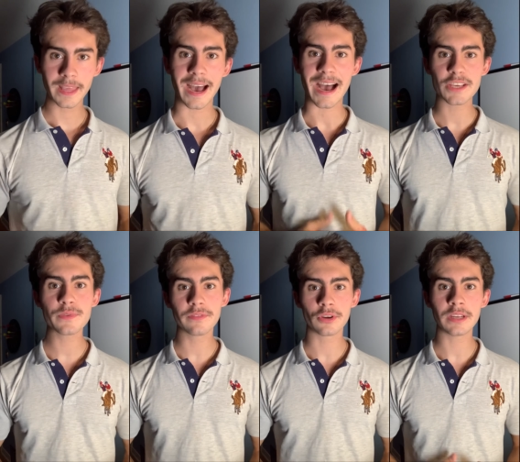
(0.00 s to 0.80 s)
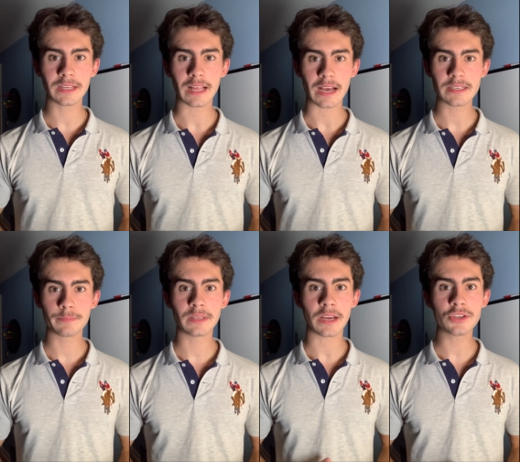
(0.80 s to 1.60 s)
As we've learned in class,
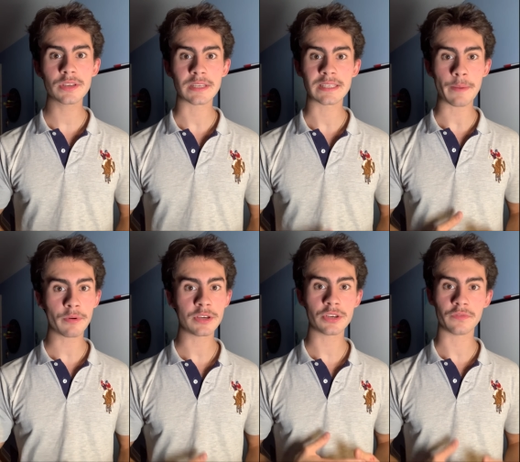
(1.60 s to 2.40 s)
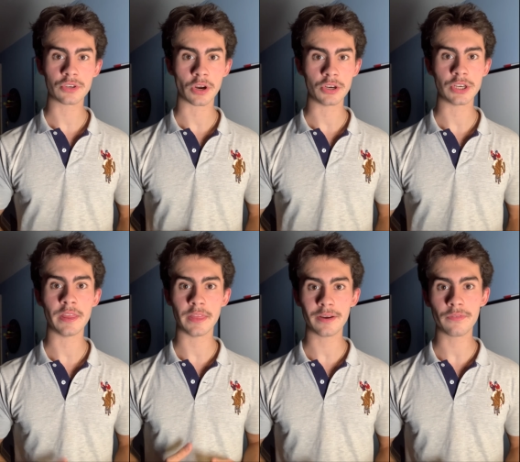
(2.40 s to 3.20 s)
potential is a separation of charge and
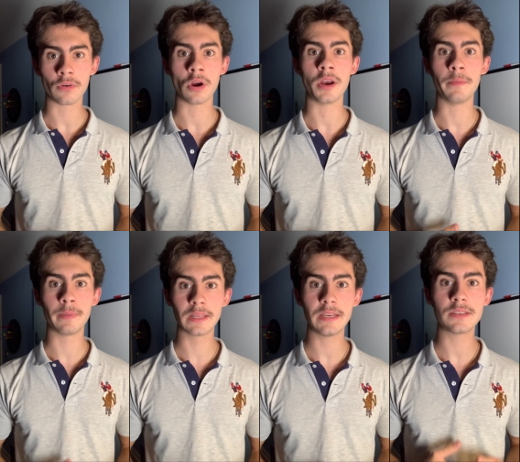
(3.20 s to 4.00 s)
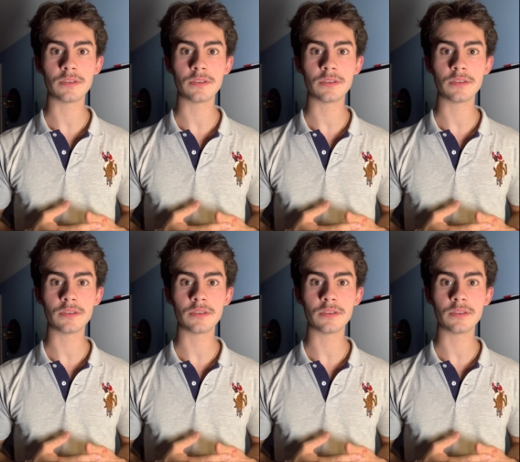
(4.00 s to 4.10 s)
therefore an ability to